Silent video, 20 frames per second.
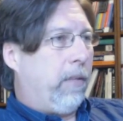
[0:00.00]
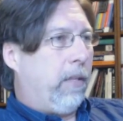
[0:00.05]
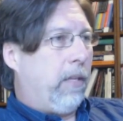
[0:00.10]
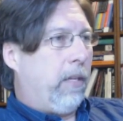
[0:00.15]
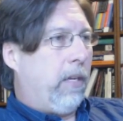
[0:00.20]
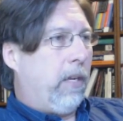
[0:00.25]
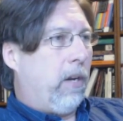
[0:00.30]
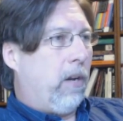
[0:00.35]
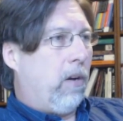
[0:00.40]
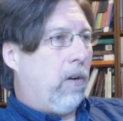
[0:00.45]

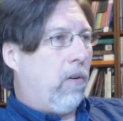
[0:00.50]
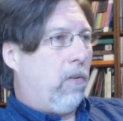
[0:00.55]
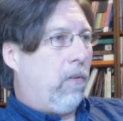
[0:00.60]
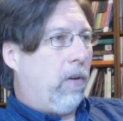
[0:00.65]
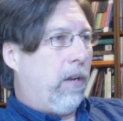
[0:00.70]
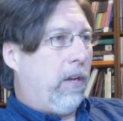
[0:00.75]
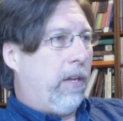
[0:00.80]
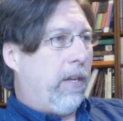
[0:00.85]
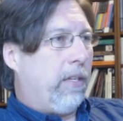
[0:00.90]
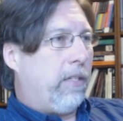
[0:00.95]

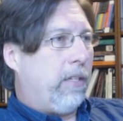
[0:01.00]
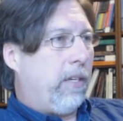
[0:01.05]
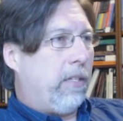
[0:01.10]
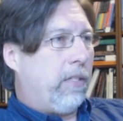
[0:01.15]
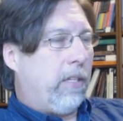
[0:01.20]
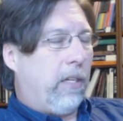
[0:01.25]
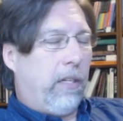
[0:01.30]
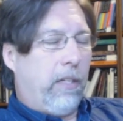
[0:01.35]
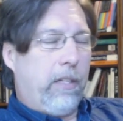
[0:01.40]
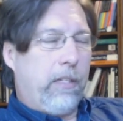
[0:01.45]

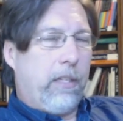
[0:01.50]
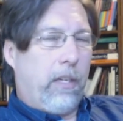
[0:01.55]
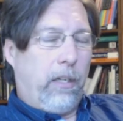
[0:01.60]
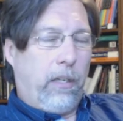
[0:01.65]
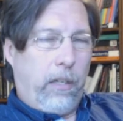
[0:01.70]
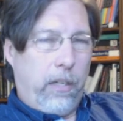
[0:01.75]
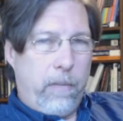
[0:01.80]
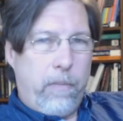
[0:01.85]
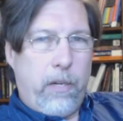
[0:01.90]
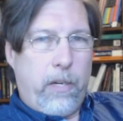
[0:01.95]
it's a
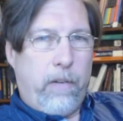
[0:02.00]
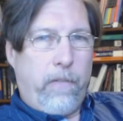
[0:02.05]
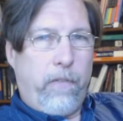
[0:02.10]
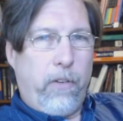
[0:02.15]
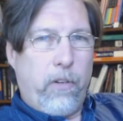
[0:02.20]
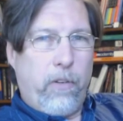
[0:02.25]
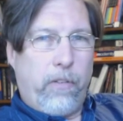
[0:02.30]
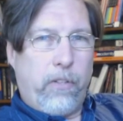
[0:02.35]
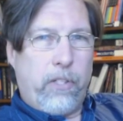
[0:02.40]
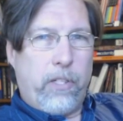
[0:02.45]

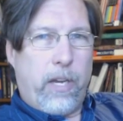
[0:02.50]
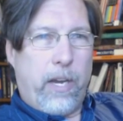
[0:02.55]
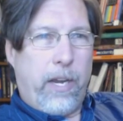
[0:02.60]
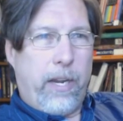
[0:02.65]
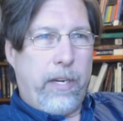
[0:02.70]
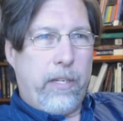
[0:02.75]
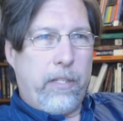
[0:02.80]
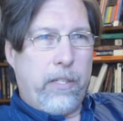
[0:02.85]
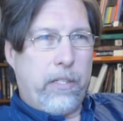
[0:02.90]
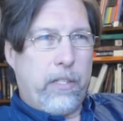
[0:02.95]
limited view of
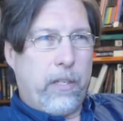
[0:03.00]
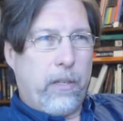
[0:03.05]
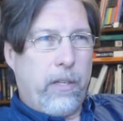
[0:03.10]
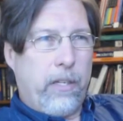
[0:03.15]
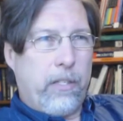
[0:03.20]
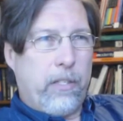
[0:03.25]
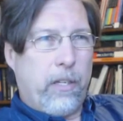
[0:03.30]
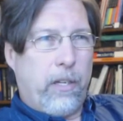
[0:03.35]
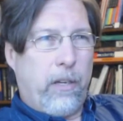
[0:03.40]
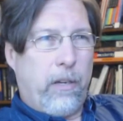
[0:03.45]
science.
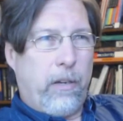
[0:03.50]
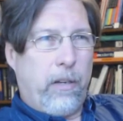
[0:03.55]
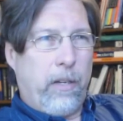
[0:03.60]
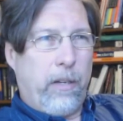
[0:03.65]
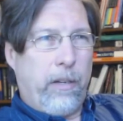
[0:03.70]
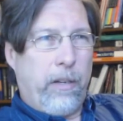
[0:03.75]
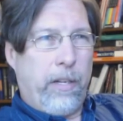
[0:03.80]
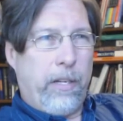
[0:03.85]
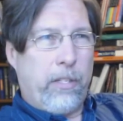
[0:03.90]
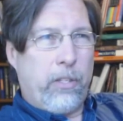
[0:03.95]
It's
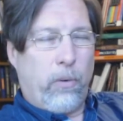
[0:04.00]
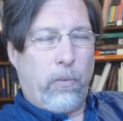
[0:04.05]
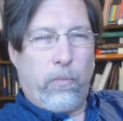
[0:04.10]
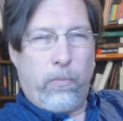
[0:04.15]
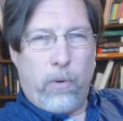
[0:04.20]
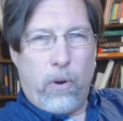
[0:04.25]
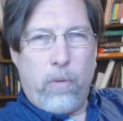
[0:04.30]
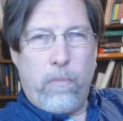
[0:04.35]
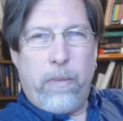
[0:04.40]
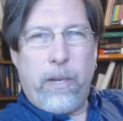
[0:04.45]
a
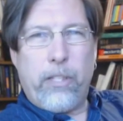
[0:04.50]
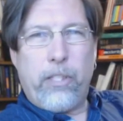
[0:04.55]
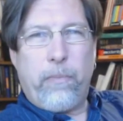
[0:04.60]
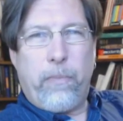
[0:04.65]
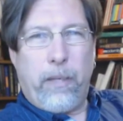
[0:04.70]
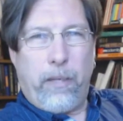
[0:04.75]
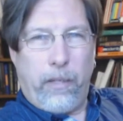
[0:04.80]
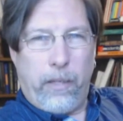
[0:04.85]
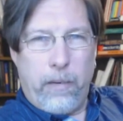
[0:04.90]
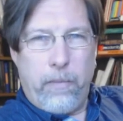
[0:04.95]

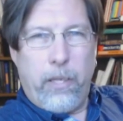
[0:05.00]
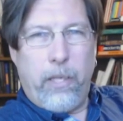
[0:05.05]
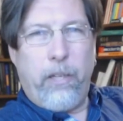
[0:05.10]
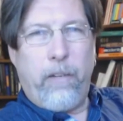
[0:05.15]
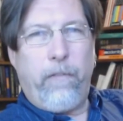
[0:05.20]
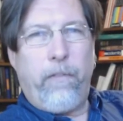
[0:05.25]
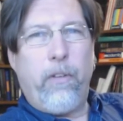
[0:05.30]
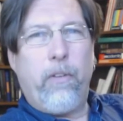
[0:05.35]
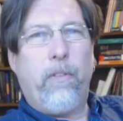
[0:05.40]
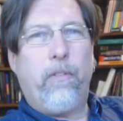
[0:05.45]
robust but
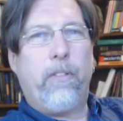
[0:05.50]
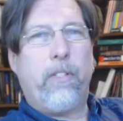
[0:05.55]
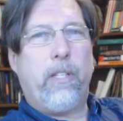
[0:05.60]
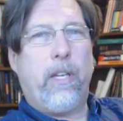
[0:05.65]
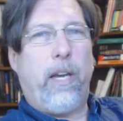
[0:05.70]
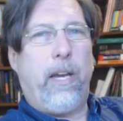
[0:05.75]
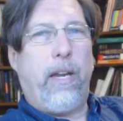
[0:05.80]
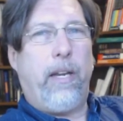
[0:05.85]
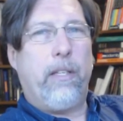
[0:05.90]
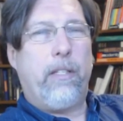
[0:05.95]
limited view of
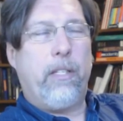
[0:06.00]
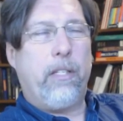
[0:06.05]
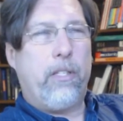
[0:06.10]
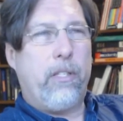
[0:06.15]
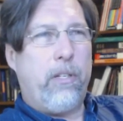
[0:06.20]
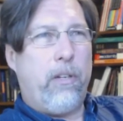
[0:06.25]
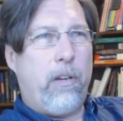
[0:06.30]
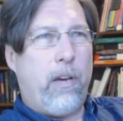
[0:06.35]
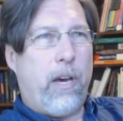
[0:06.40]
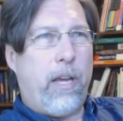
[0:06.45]
science.
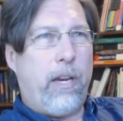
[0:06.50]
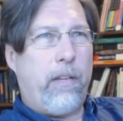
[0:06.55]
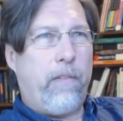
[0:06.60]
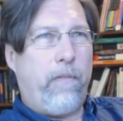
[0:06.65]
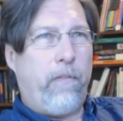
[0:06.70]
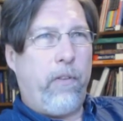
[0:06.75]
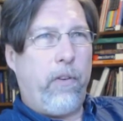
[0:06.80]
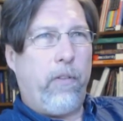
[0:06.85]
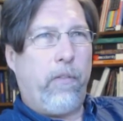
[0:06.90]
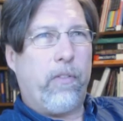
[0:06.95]
It's not
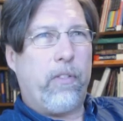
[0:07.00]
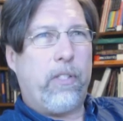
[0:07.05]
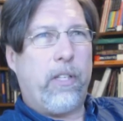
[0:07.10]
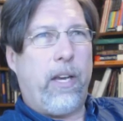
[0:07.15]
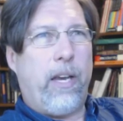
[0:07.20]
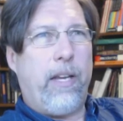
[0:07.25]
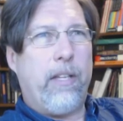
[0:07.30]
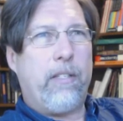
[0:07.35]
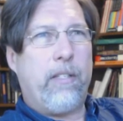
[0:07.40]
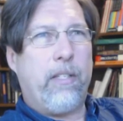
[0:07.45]
a view of
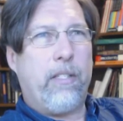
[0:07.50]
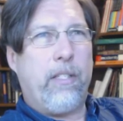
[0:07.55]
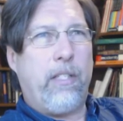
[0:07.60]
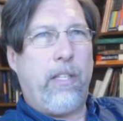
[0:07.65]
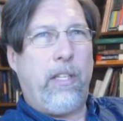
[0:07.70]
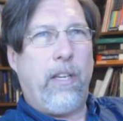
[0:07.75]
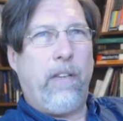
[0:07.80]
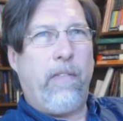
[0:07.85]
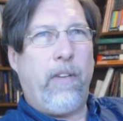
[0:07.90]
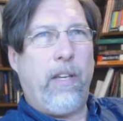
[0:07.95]
science that's
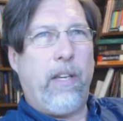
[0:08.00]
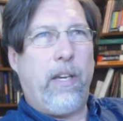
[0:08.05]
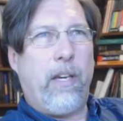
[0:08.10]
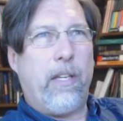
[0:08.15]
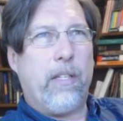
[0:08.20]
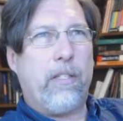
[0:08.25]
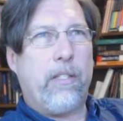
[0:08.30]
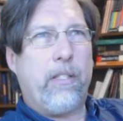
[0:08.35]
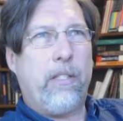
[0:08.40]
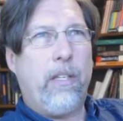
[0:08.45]
giving
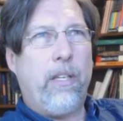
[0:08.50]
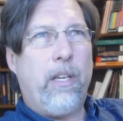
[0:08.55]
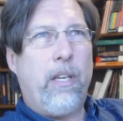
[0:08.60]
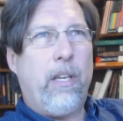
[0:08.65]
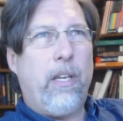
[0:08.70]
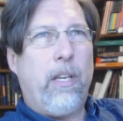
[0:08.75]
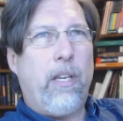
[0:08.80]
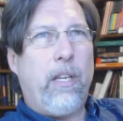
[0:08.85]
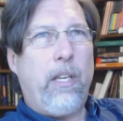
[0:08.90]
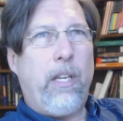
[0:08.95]
us
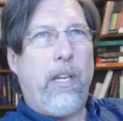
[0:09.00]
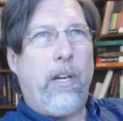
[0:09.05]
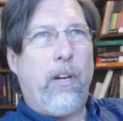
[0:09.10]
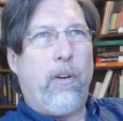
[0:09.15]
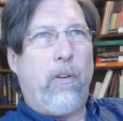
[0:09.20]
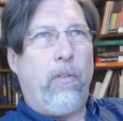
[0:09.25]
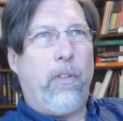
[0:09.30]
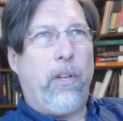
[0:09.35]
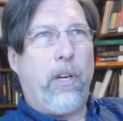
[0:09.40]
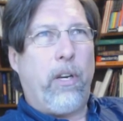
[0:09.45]

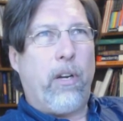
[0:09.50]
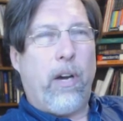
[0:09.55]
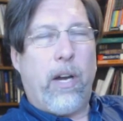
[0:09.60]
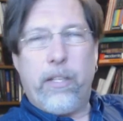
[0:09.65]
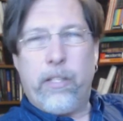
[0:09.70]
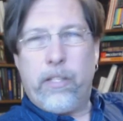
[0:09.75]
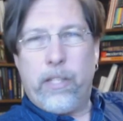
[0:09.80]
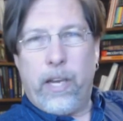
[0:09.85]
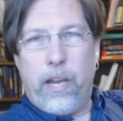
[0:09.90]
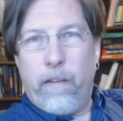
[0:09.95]
the
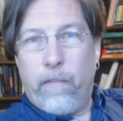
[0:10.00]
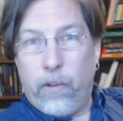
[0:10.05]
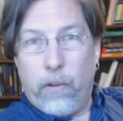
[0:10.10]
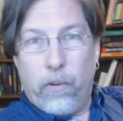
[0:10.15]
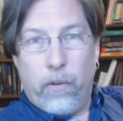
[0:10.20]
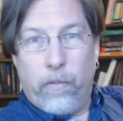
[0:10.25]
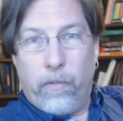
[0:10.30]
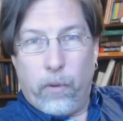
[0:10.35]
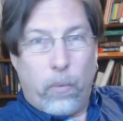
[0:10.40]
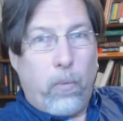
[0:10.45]
God's eye
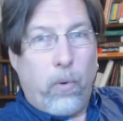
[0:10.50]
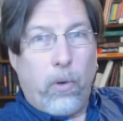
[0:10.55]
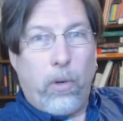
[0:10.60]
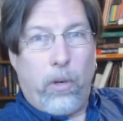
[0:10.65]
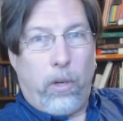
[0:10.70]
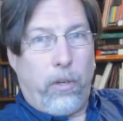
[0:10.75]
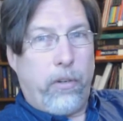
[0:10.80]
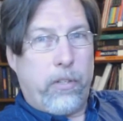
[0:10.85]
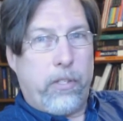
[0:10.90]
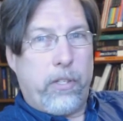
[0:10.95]
view of the
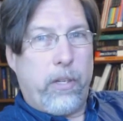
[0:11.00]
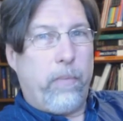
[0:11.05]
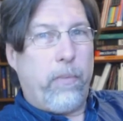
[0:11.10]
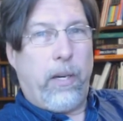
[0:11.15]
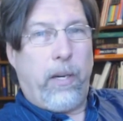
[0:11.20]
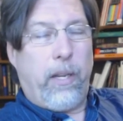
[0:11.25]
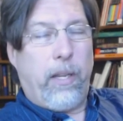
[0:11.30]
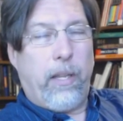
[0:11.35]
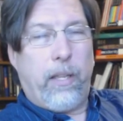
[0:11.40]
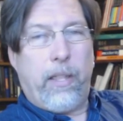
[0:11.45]
world or
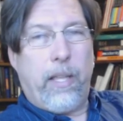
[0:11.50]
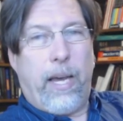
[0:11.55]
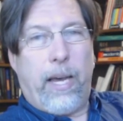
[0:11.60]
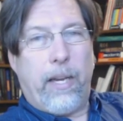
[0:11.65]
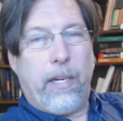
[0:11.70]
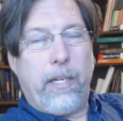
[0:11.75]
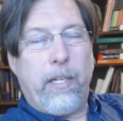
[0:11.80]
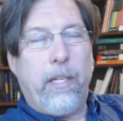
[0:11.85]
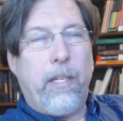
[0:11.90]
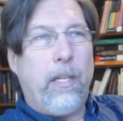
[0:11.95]
something like
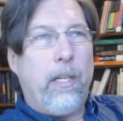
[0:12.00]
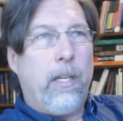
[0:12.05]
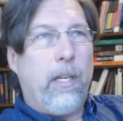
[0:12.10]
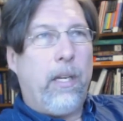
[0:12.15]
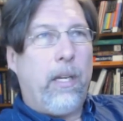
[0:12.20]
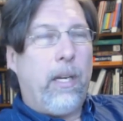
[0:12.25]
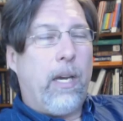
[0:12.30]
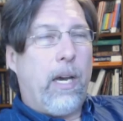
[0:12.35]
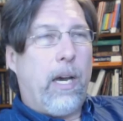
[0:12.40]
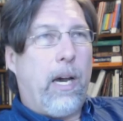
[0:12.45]
that.
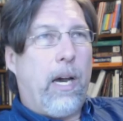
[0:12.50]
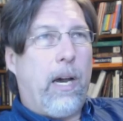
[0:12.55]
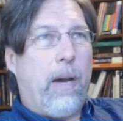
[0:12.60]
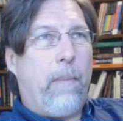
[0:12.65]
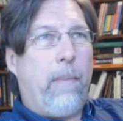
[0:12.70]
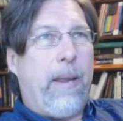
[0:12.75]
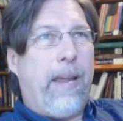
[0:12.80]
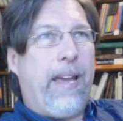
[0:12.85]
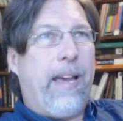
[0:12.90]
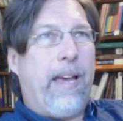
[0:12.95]

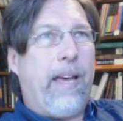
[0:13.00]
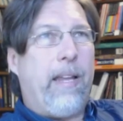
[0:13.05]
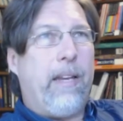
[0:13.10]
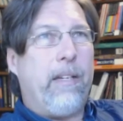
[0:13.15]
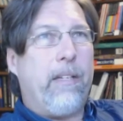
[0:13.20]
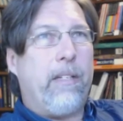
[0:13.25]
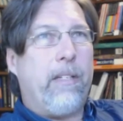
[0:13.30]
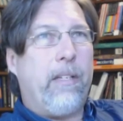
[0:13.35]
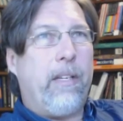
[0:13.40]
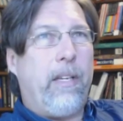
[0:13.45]

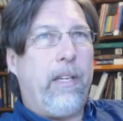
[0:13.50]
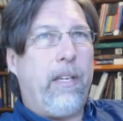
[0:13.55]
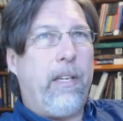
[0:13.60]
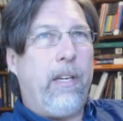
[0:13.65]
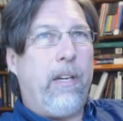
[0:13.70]
And